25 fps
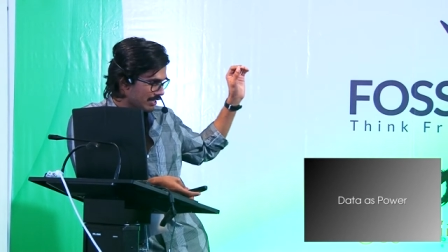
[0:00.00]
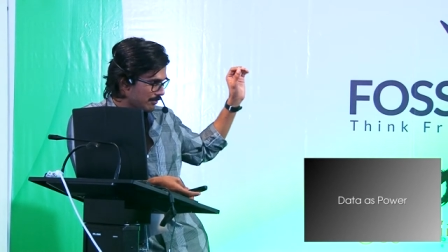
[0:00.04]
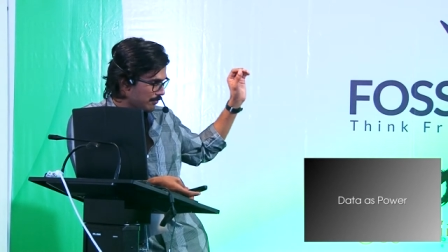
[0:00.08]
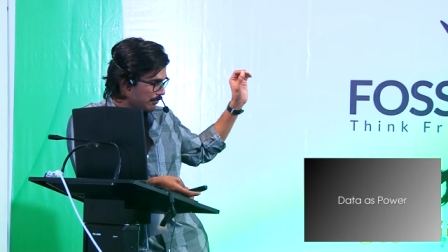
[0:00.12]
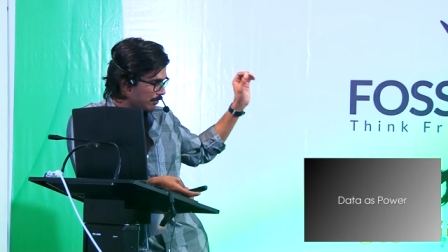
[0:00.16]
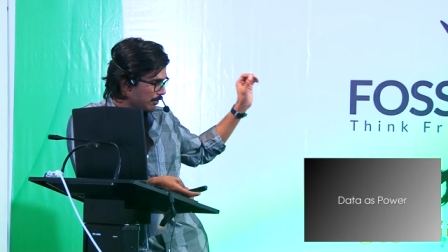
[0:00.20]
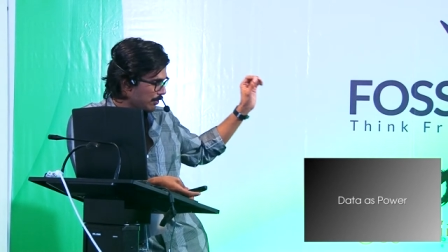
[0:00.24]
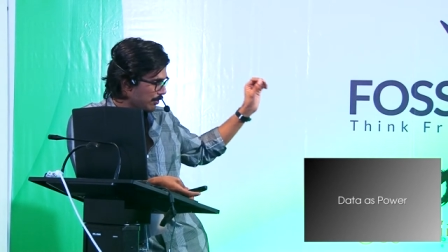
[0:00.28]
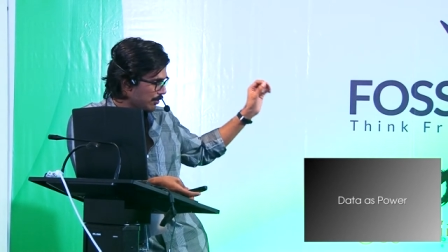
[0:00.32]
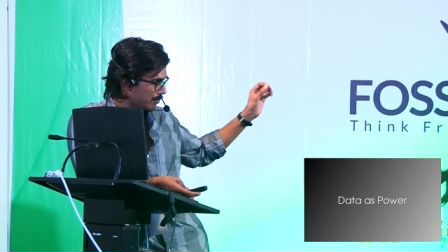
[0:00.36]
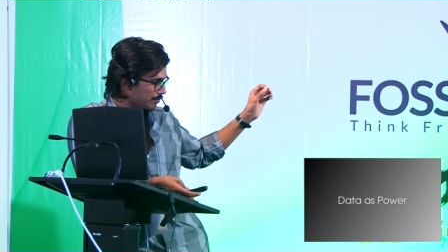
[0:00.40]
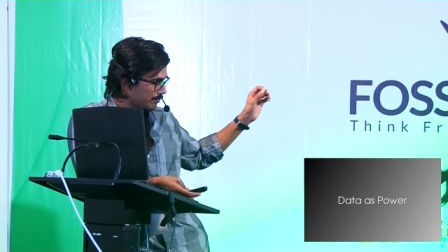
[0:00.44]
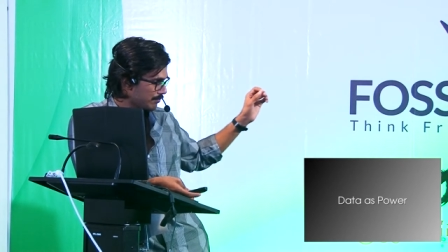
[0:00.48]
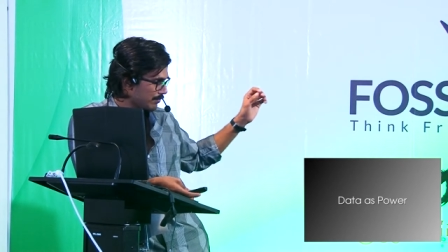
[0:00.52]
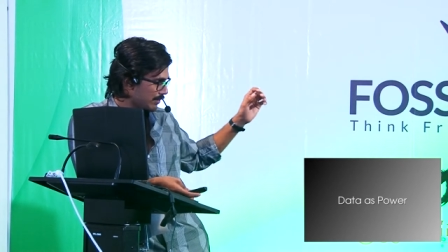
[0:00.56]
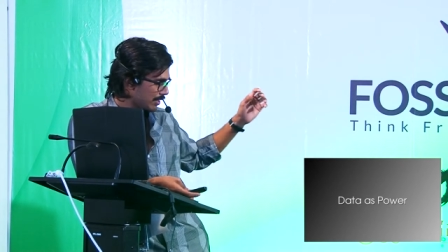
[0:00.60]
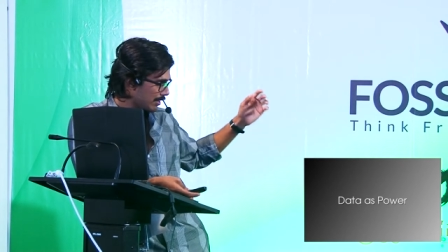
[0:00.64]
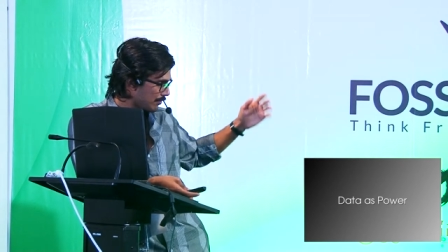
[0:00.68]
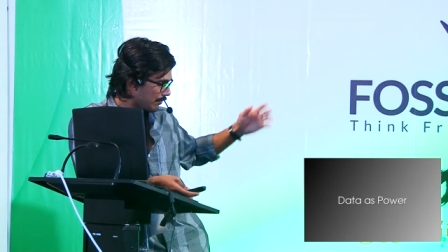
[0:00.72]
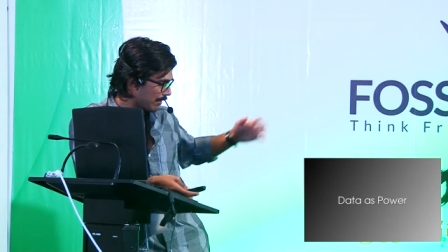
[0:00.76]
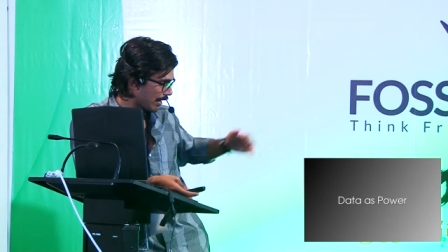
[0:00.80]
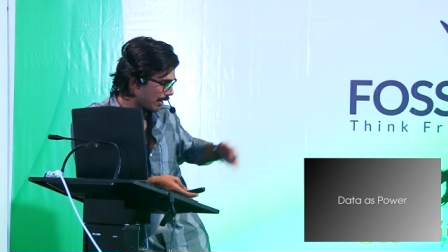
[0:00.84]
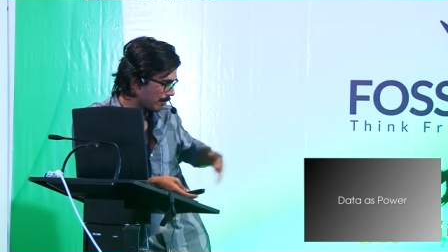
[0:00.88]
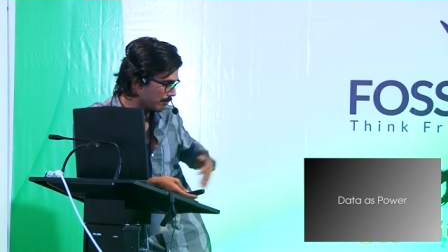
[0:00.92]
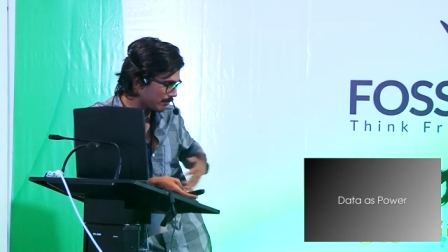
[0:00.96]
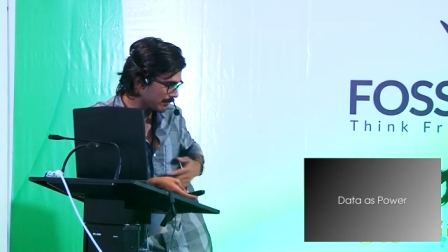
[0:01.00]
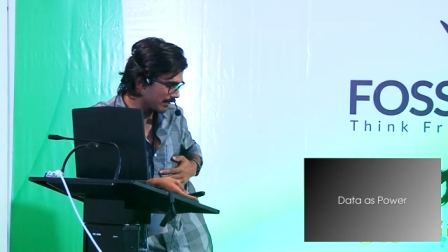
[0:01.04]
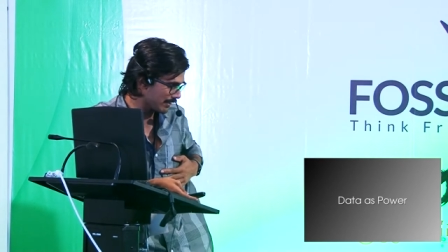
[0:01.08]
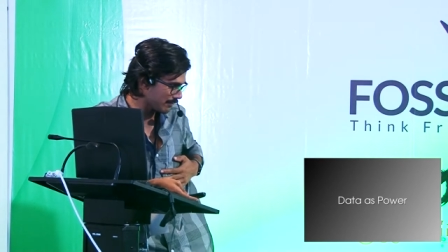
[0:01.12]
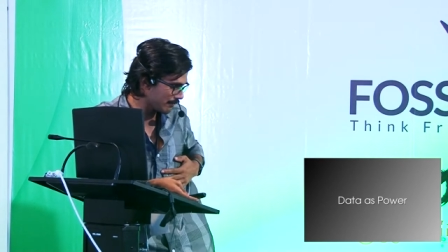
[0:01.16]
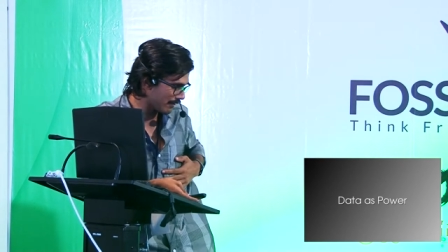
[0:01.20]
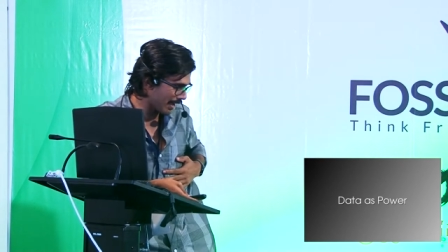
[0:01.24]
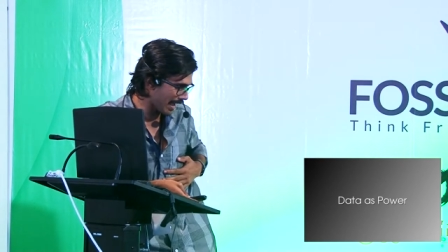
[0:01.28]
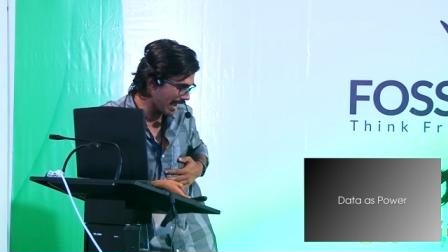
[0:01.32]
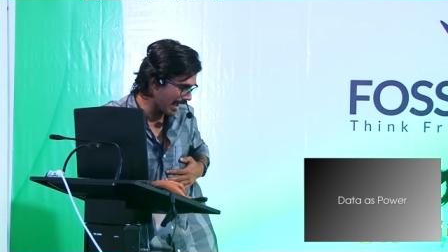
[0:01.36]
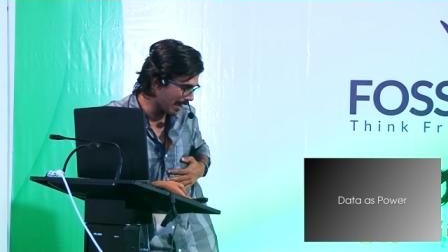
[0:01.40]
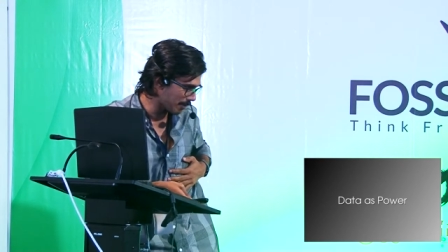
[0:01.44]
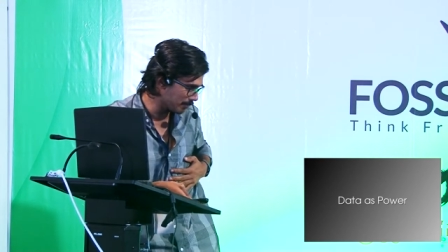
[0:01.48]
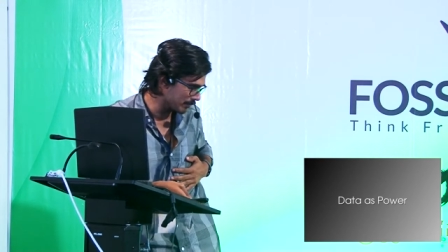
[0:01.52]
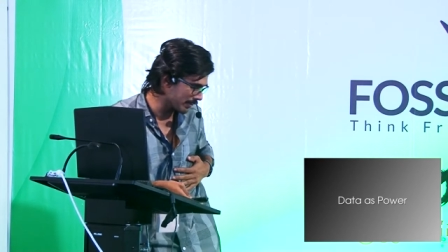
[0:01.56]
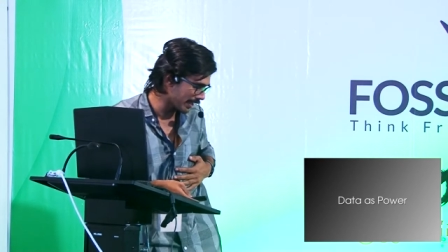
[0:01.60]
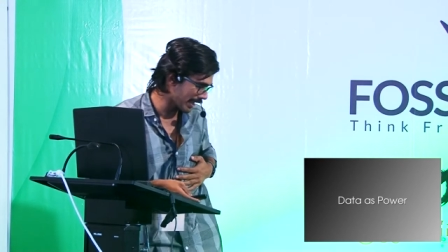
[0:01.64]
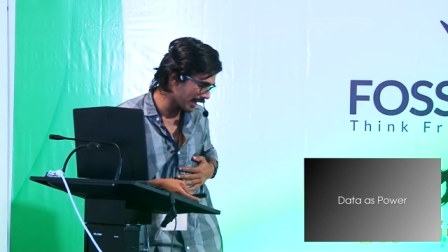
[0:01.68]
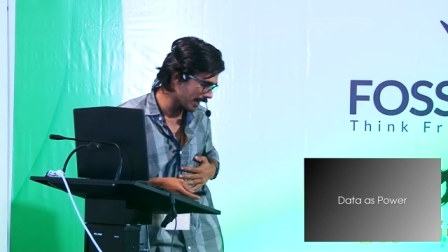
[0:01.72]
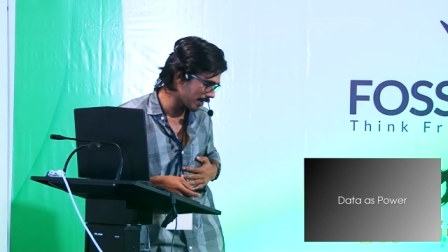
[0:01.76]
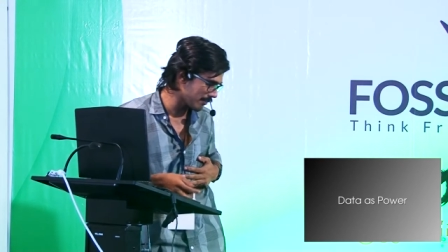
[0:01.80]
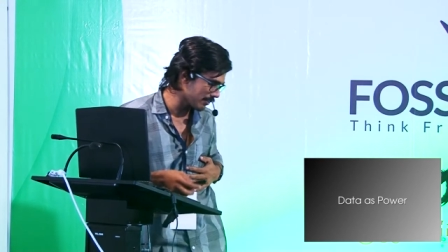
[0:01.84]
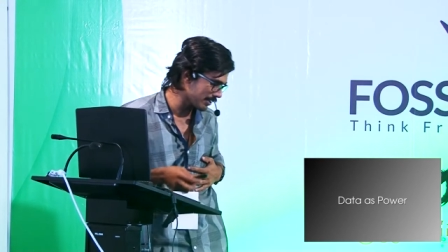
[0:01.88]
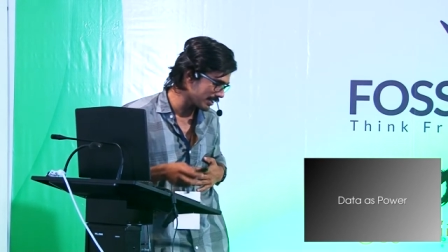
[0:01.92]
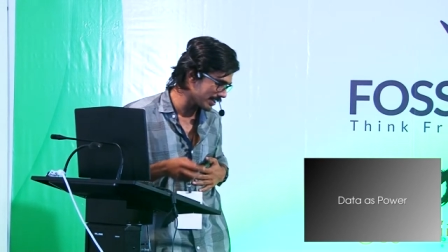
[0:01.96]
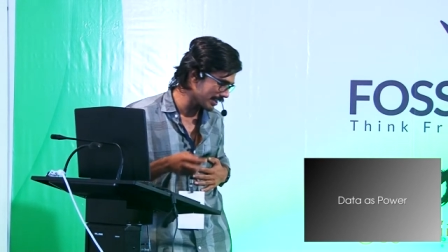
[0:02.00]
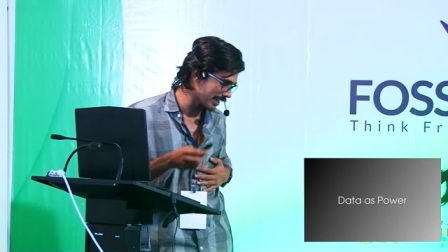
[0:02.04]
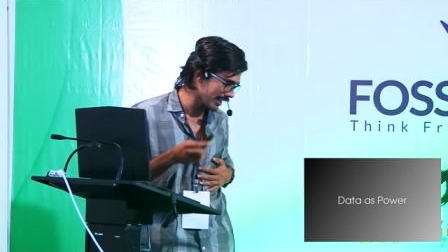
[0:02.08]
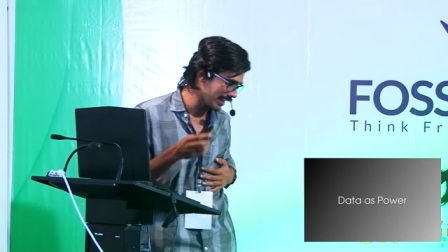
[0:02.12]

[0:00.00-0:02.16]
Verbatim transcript: if you if I'm if I am having